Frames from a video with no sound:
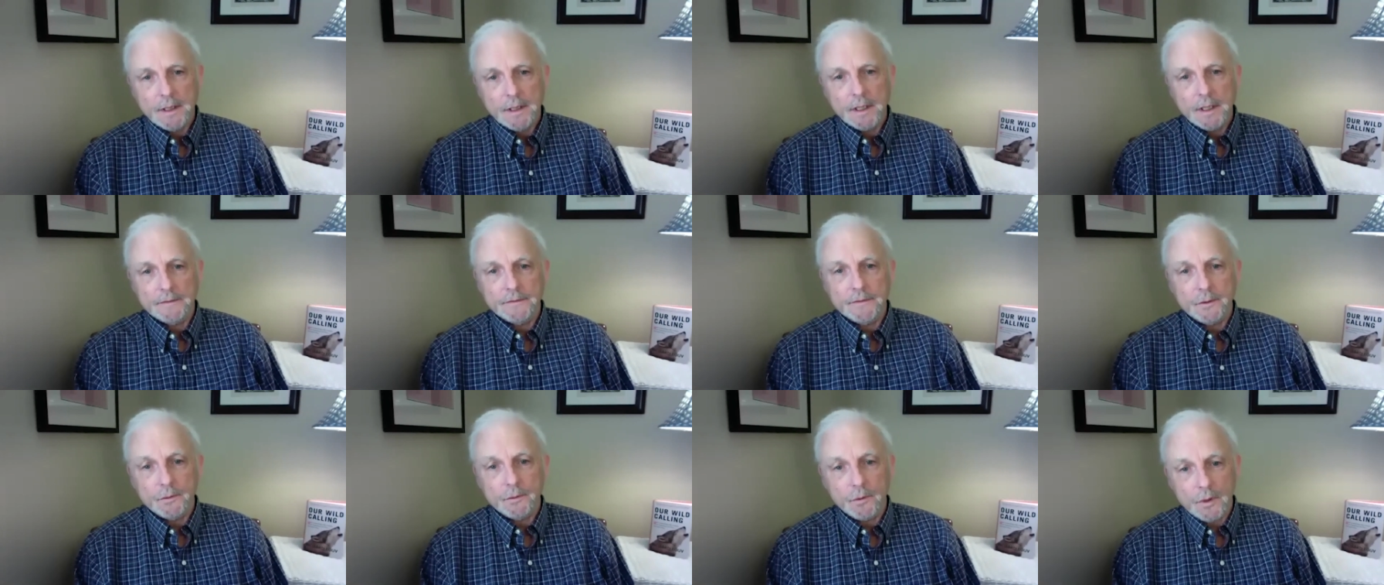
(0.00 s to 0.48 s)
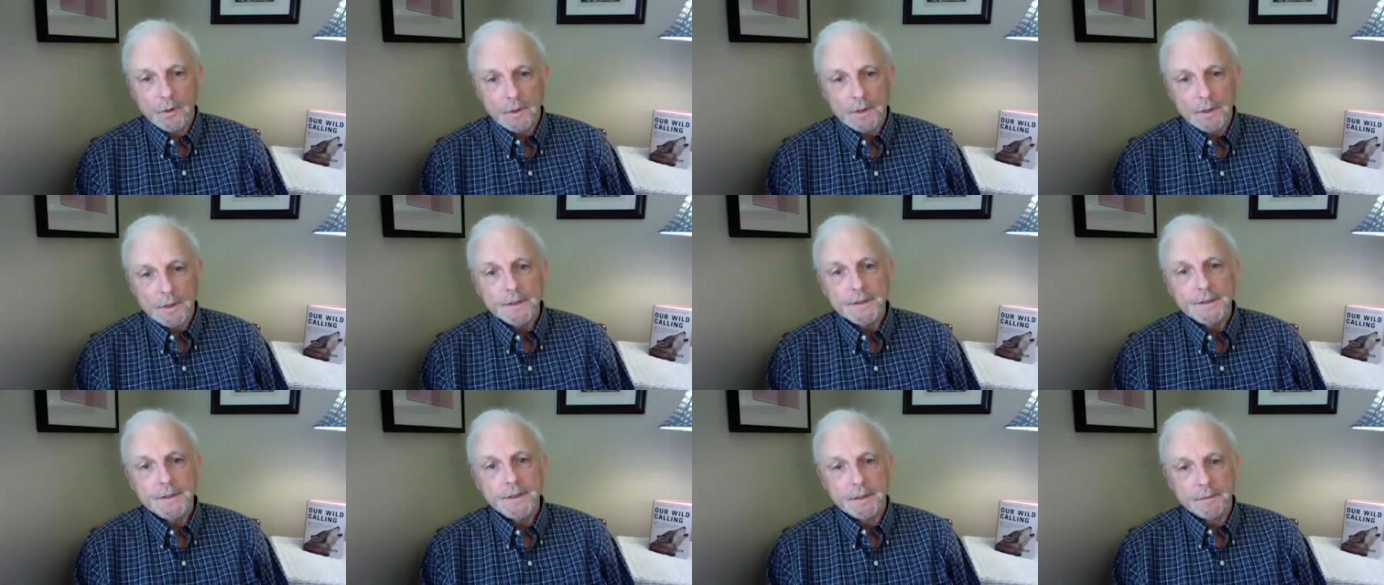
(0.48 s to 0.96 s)
of a
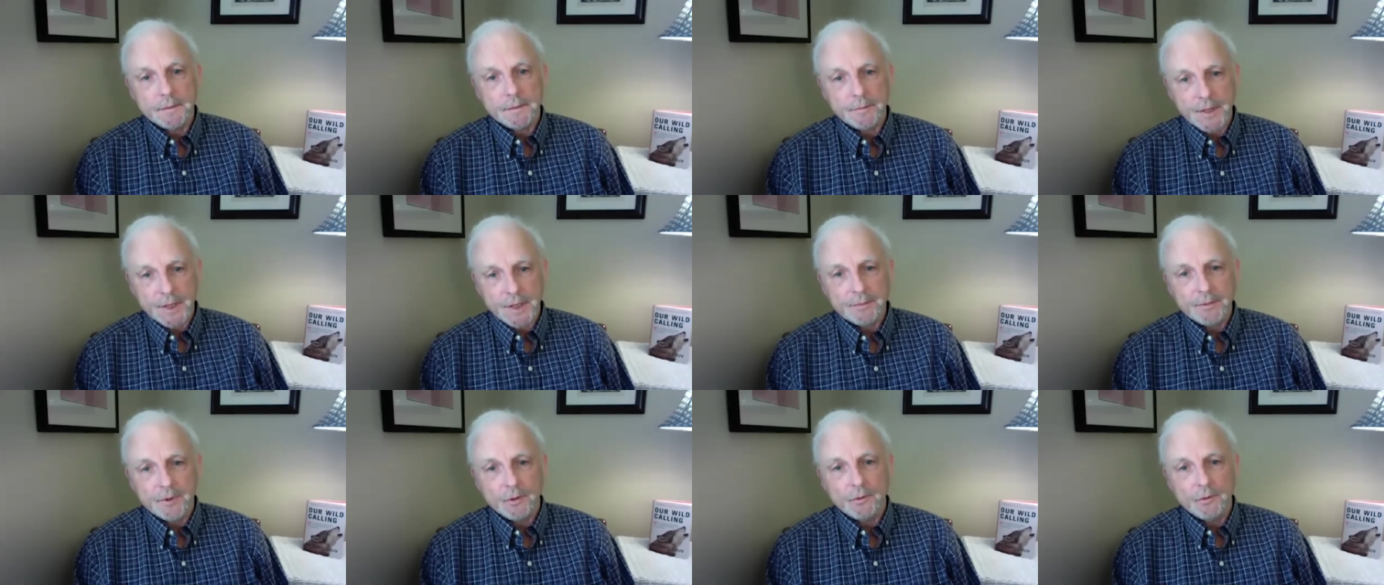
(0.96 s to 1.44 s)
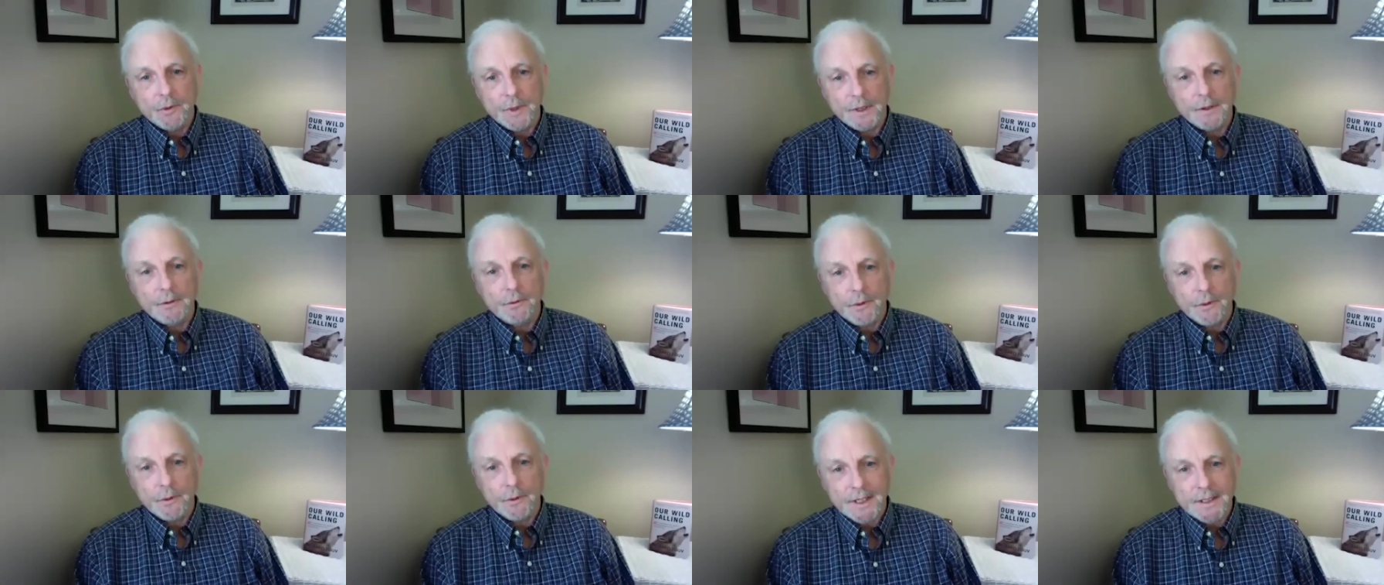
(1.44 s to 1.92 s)
world that people
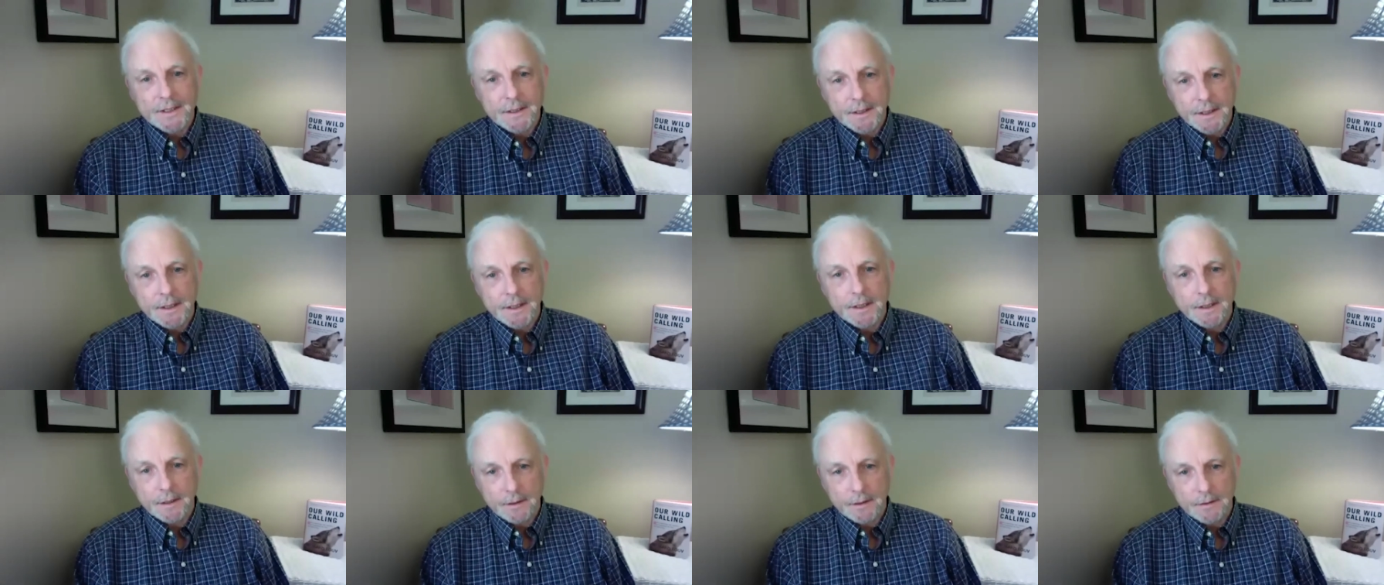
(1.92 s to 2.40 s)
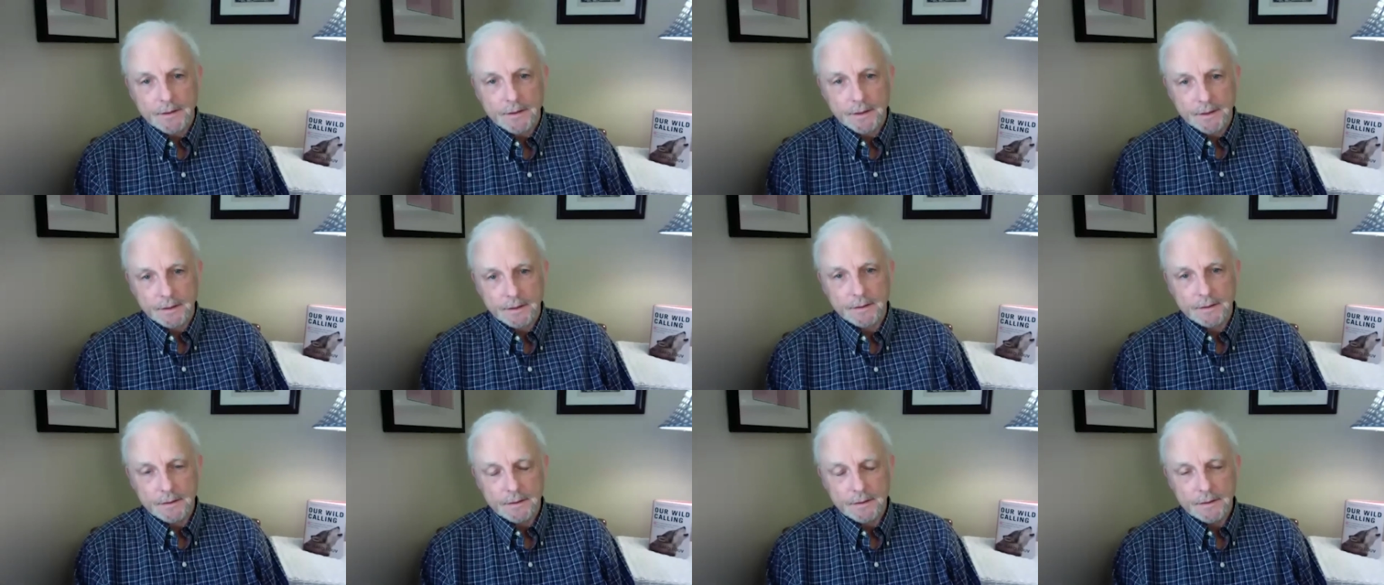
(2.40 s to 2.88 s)
will want to go
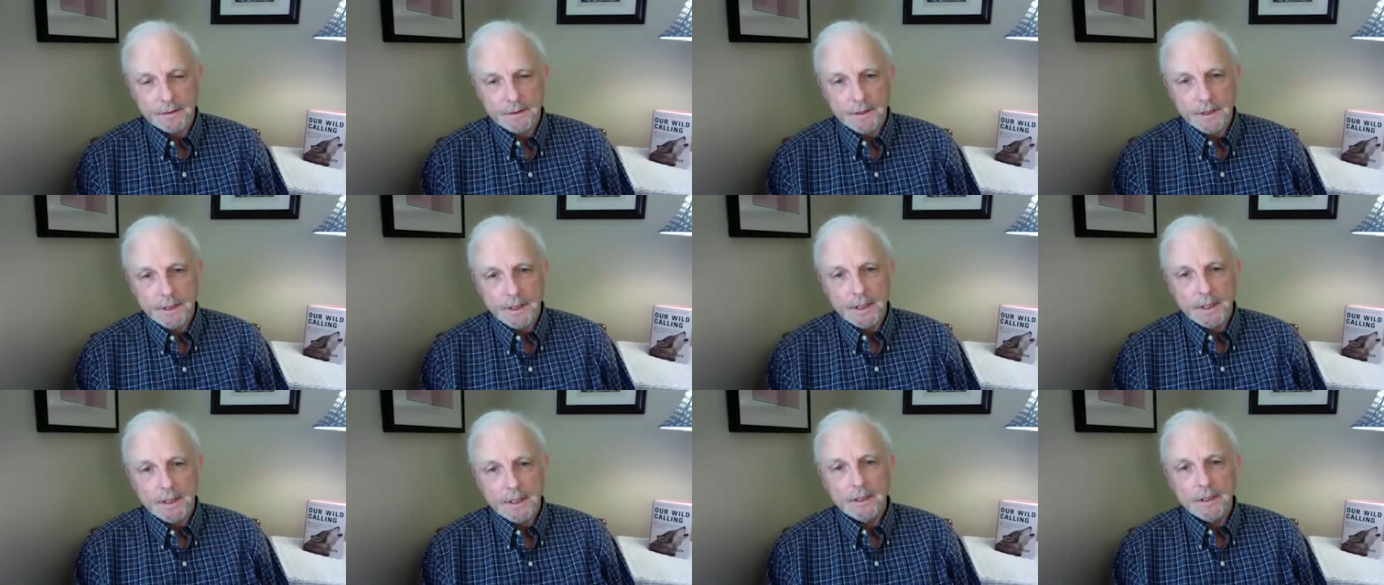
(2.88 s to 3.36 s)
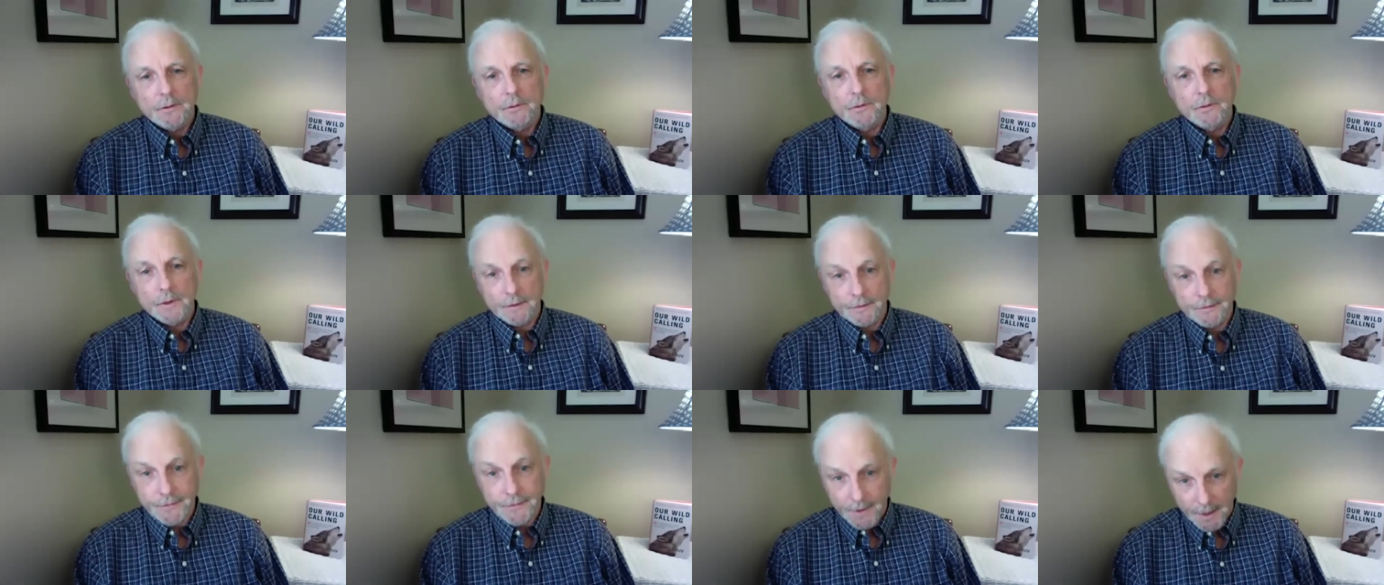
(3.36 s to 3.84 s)
to,
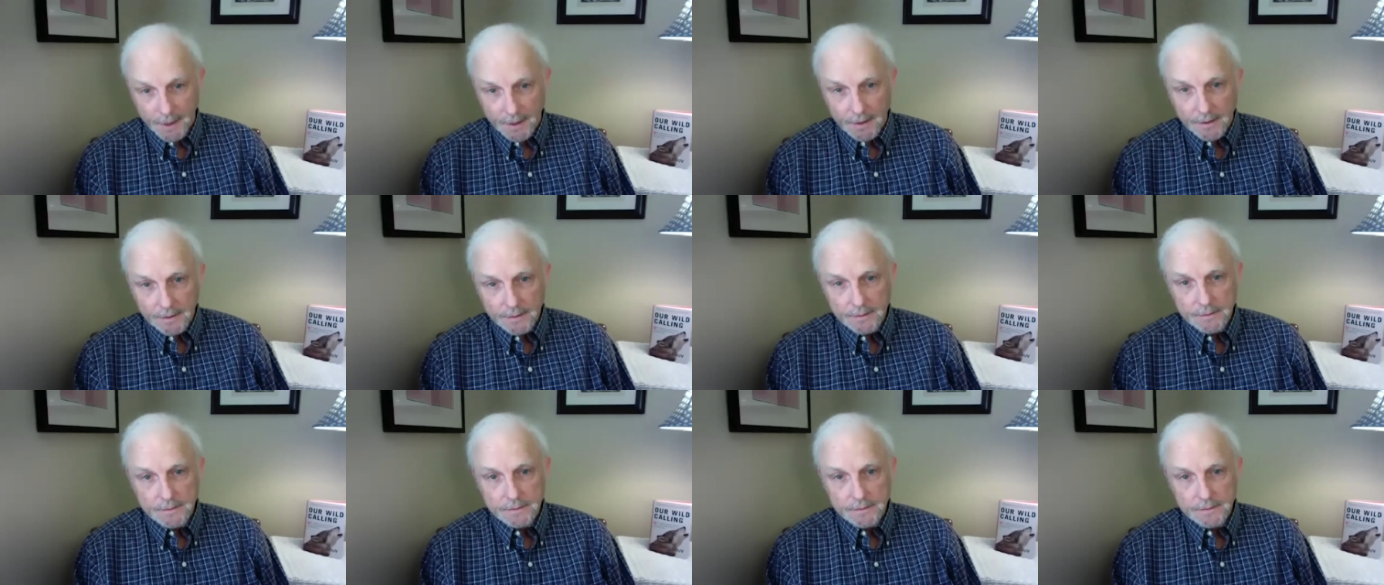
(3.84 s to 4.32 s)
will fail.